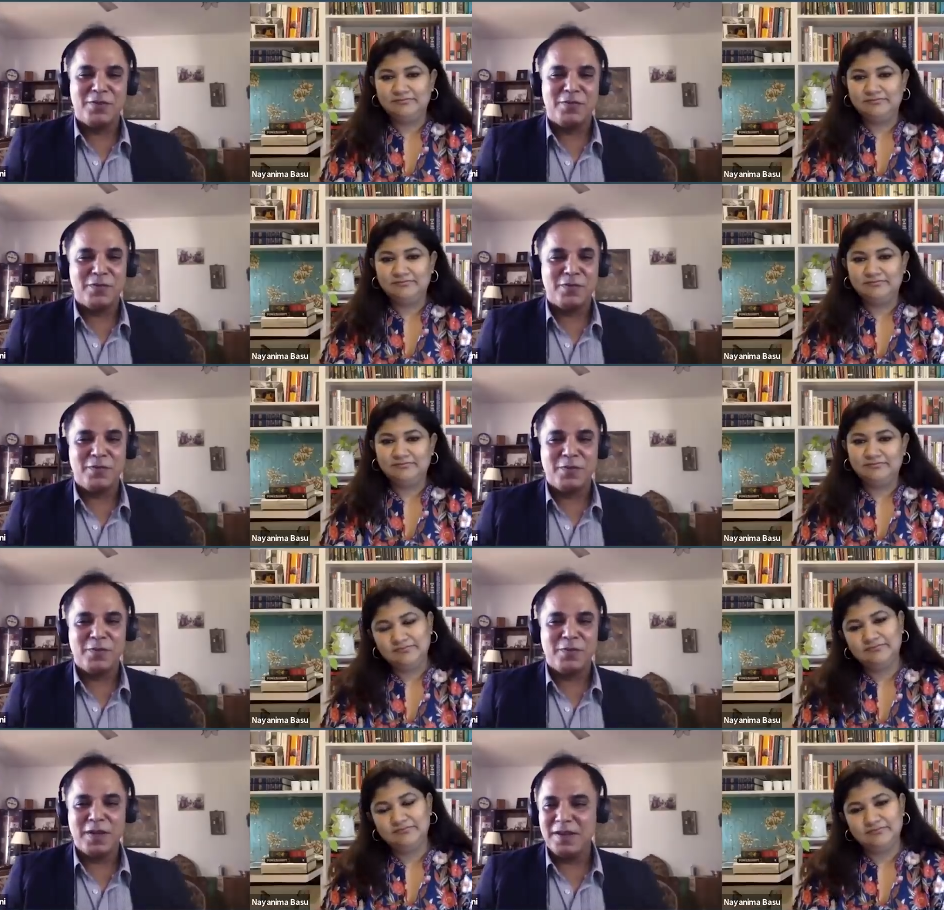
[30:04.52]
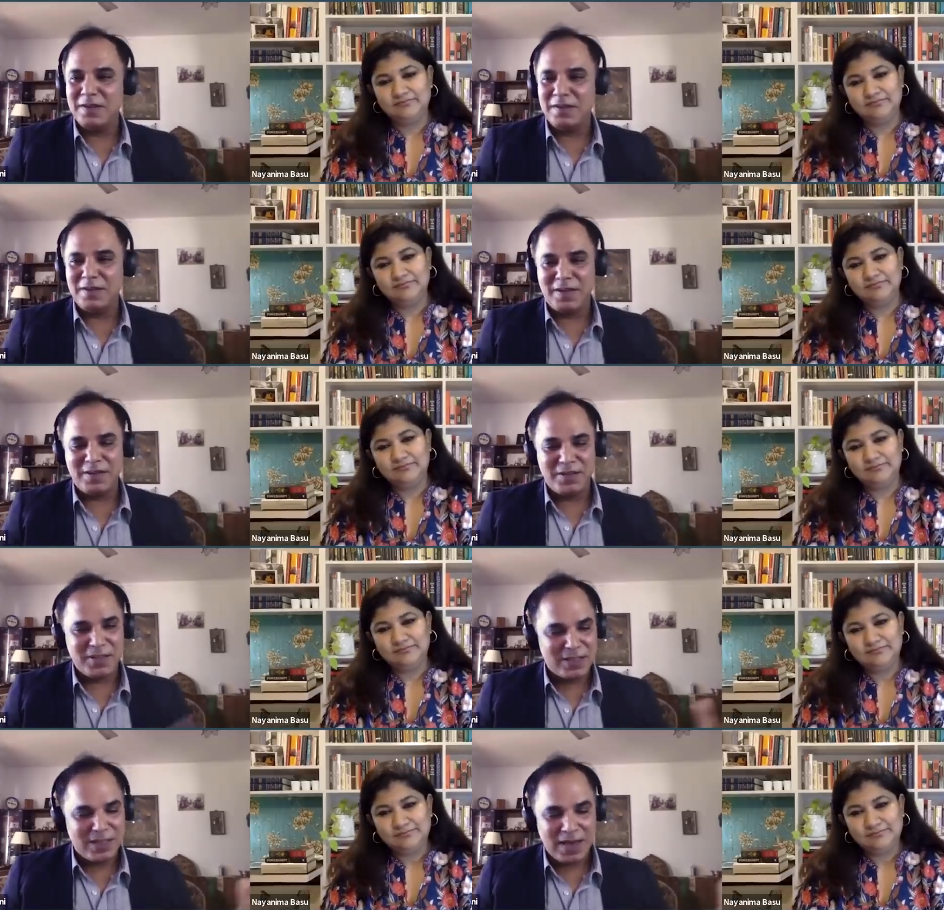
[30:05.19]
Speaker 1: sort of,
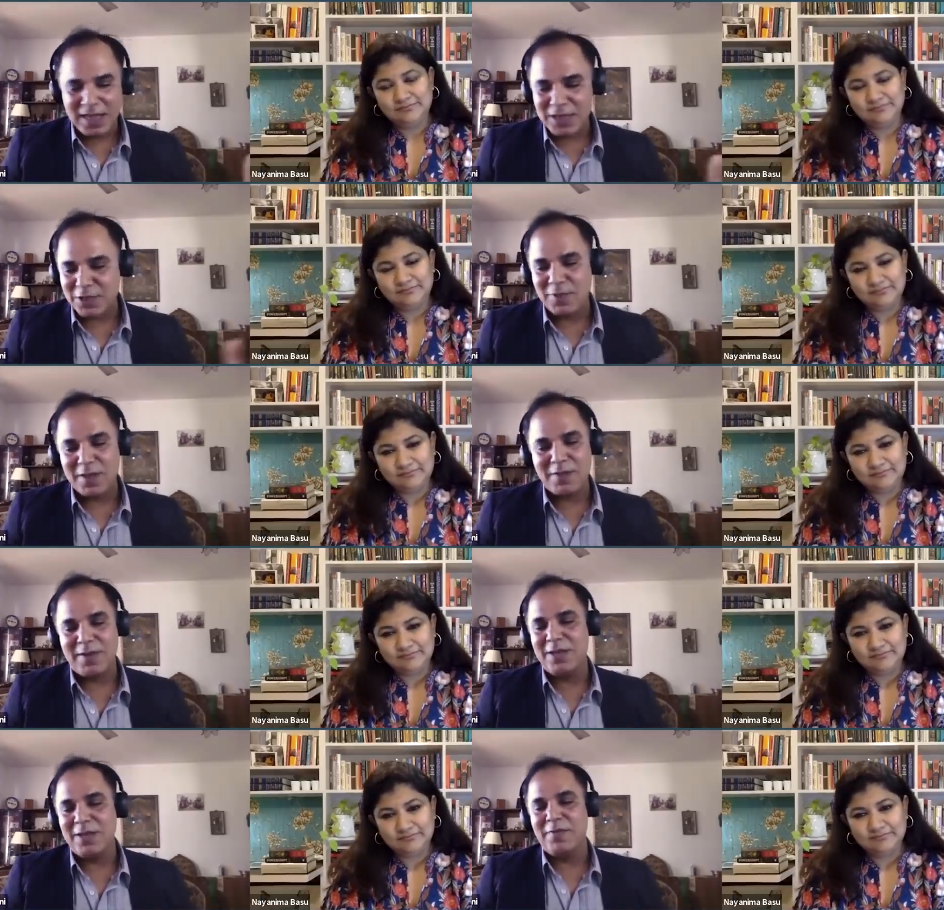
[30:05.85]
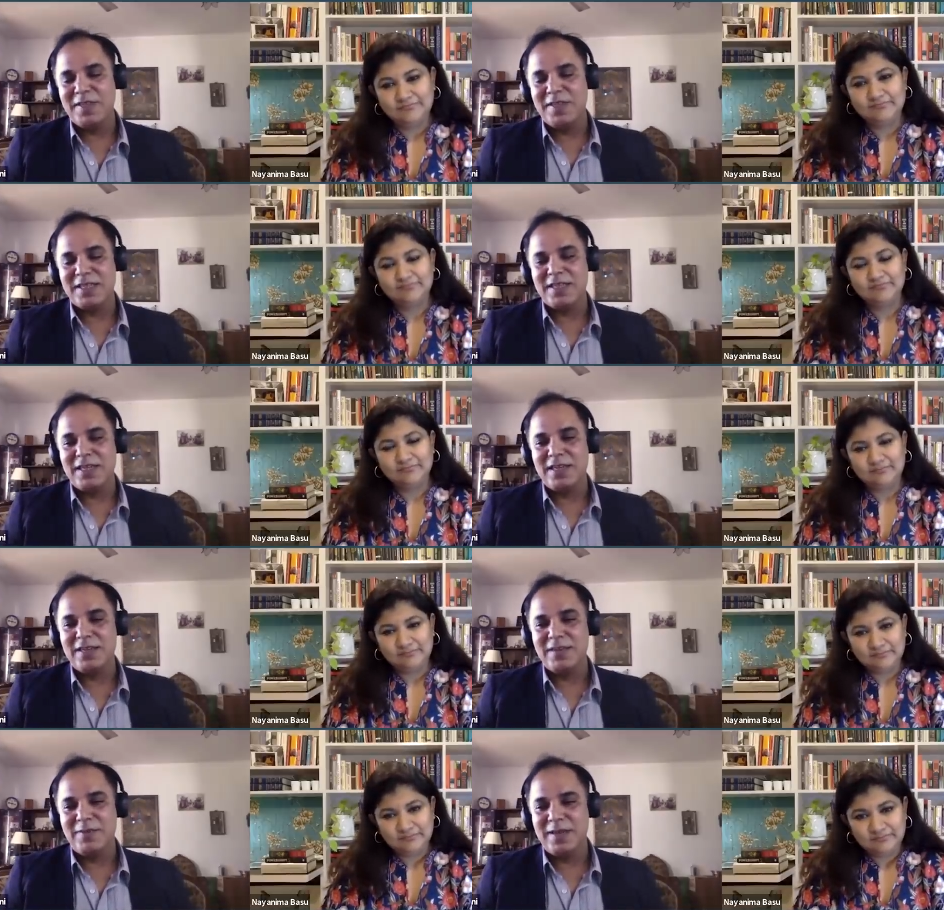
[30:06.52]
just last week when he
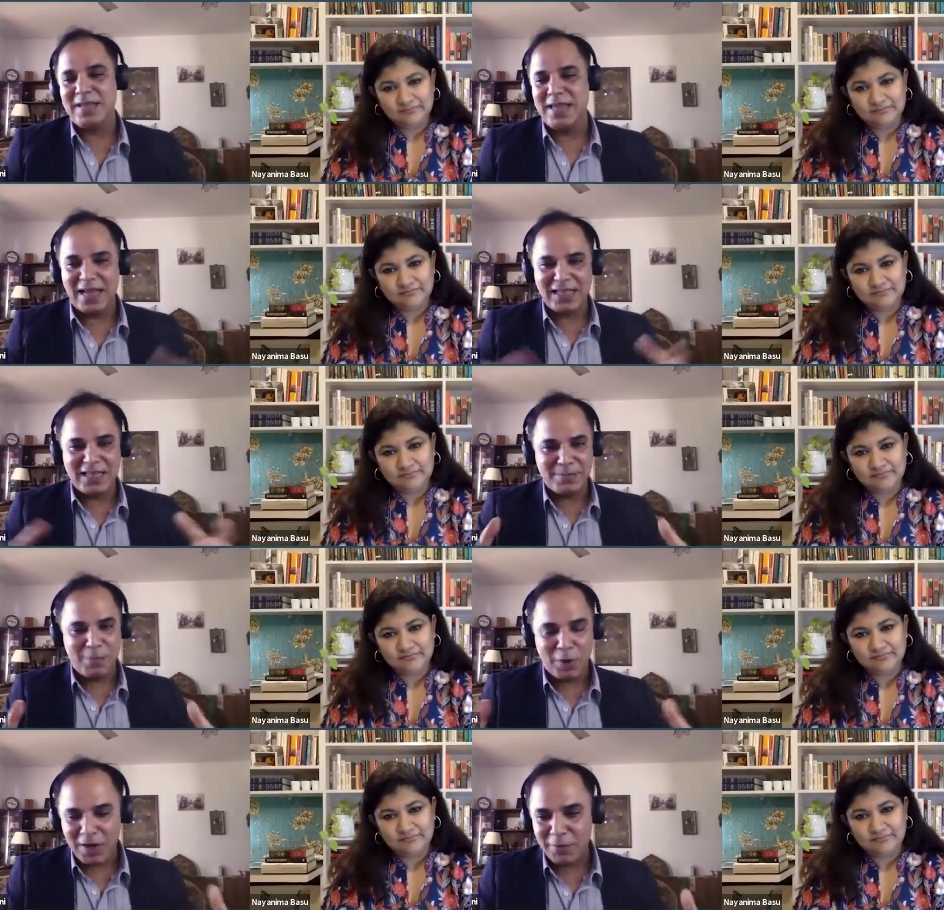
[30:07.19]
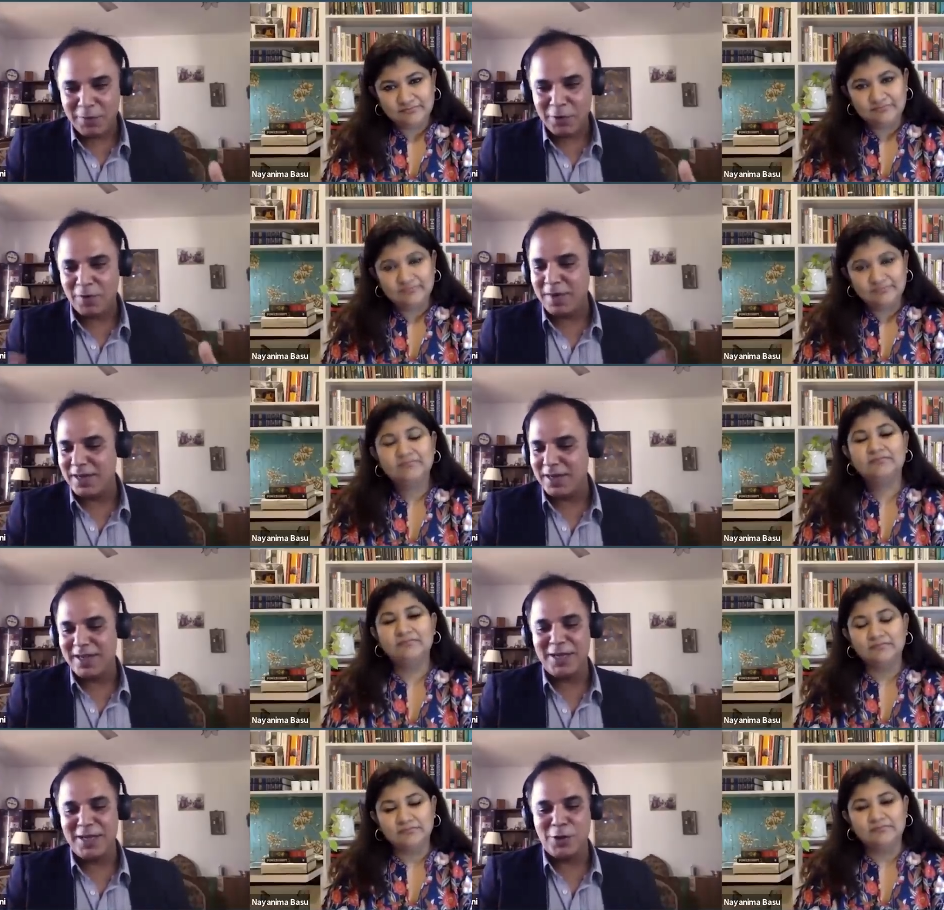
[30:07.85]
had this Politburo
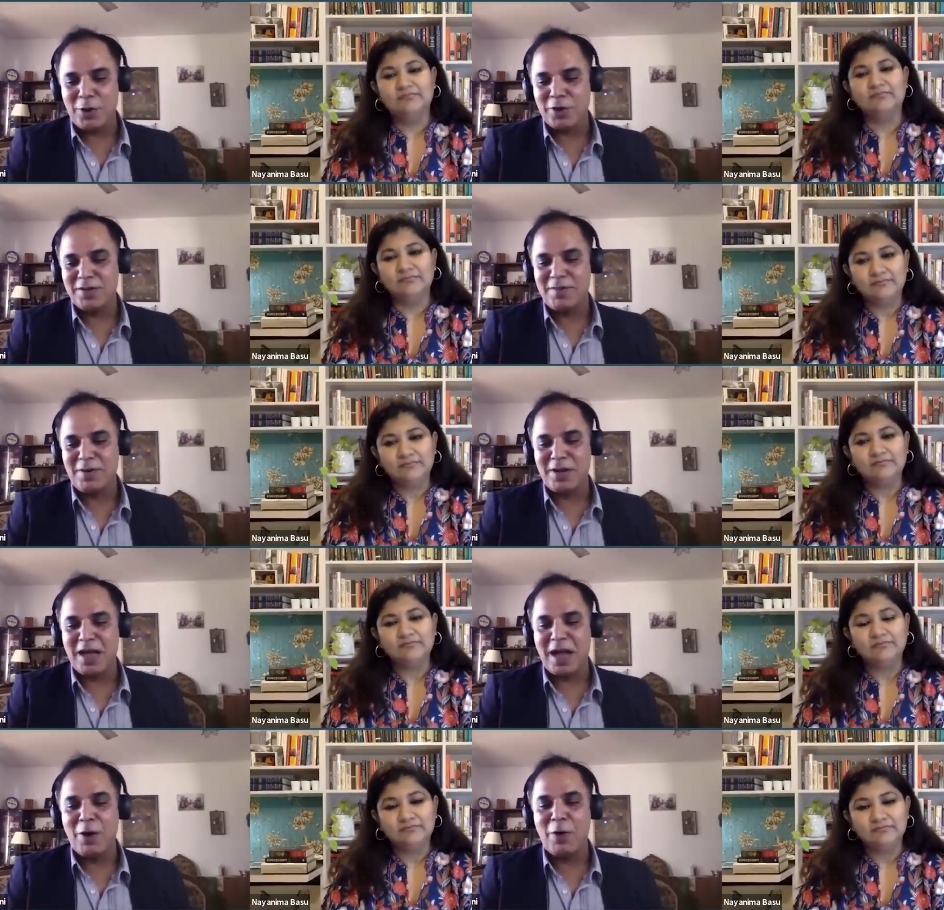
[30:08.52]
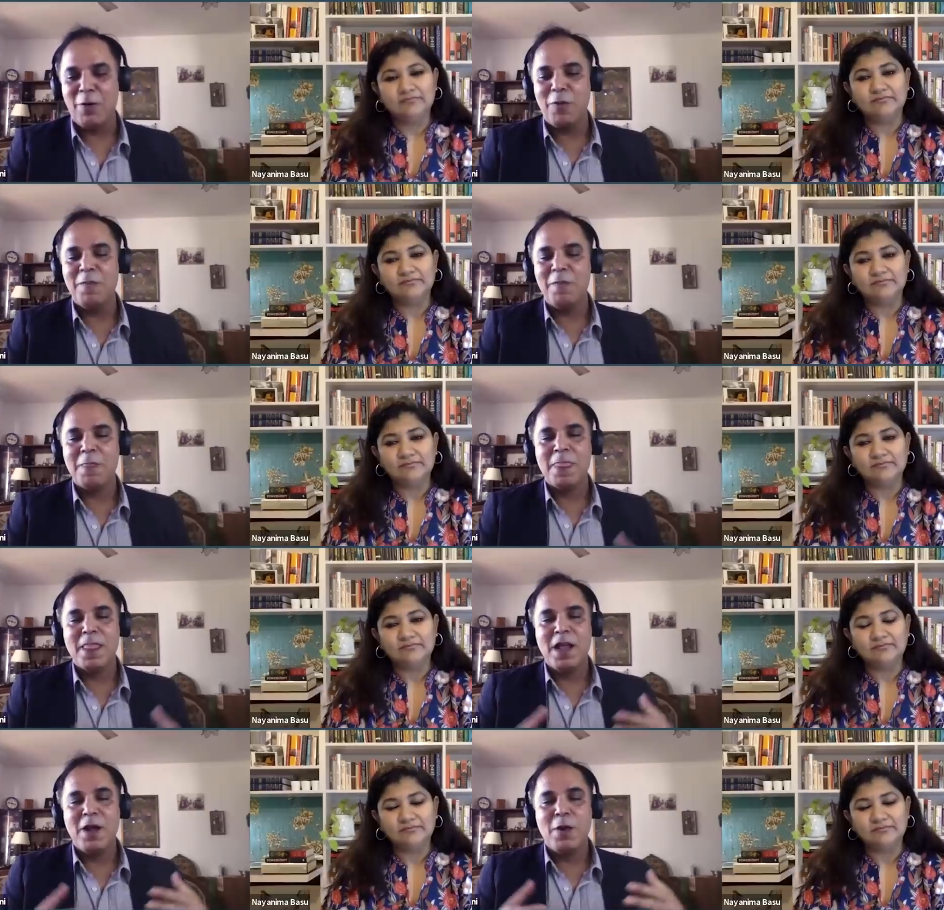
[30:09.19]
meeting, he talked about how
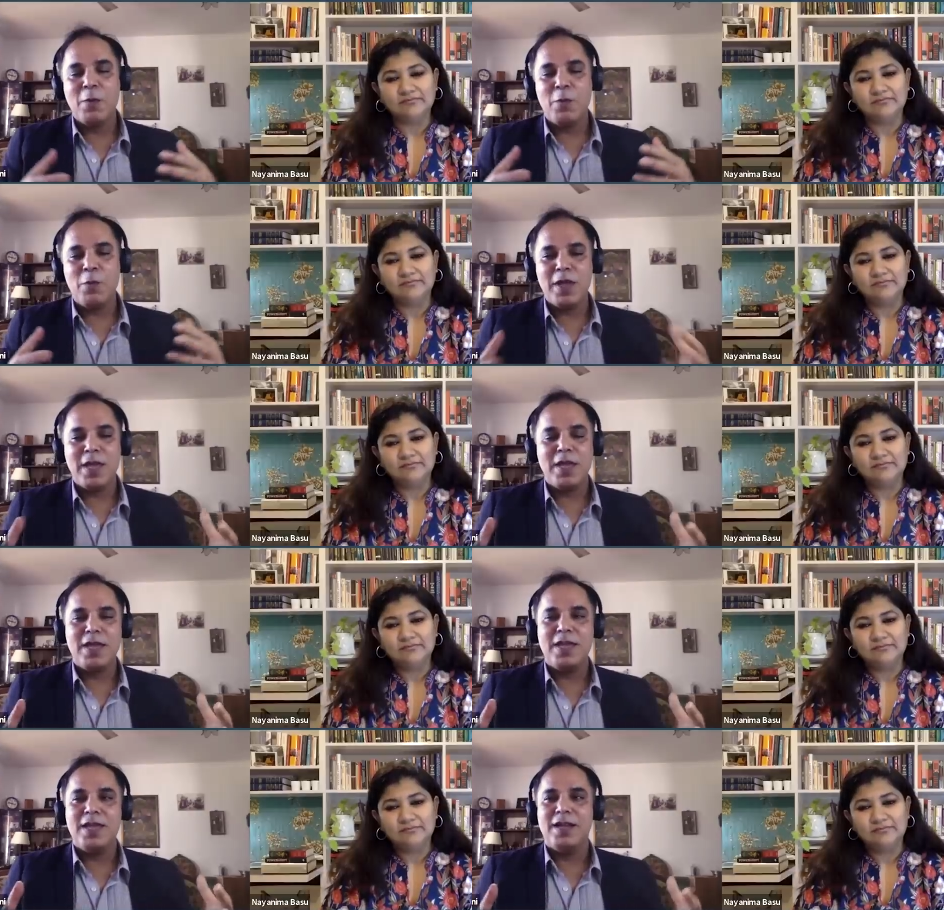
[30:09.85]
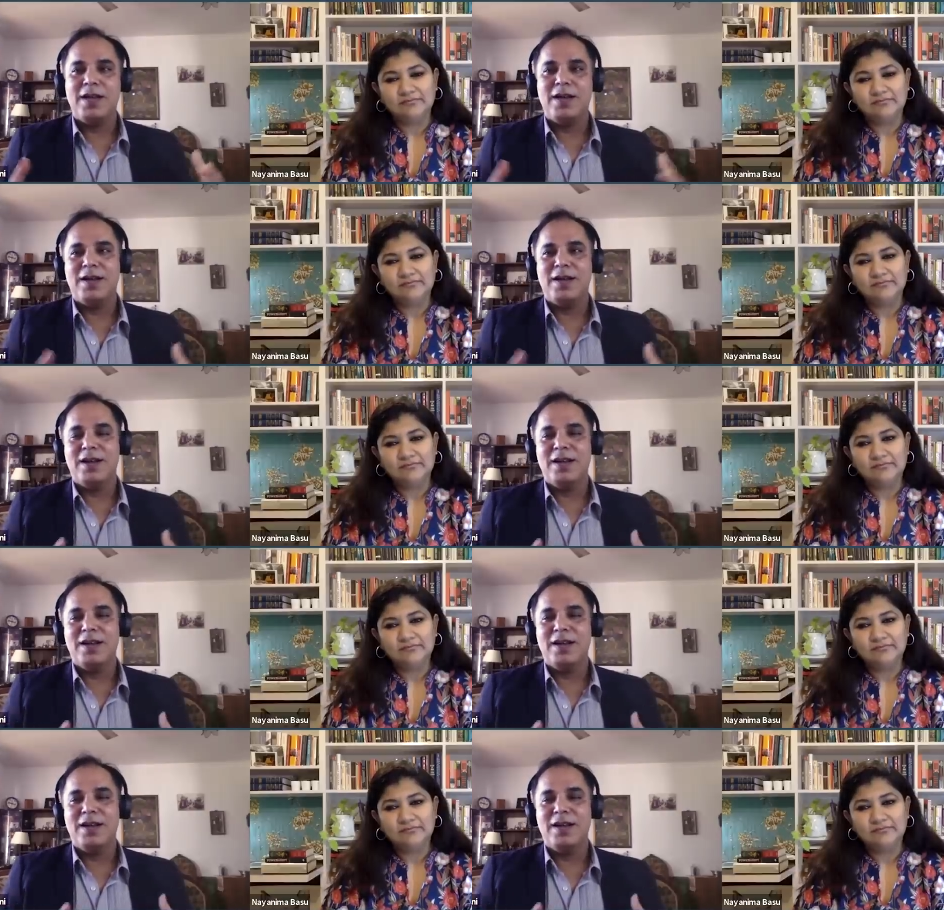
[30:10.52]
he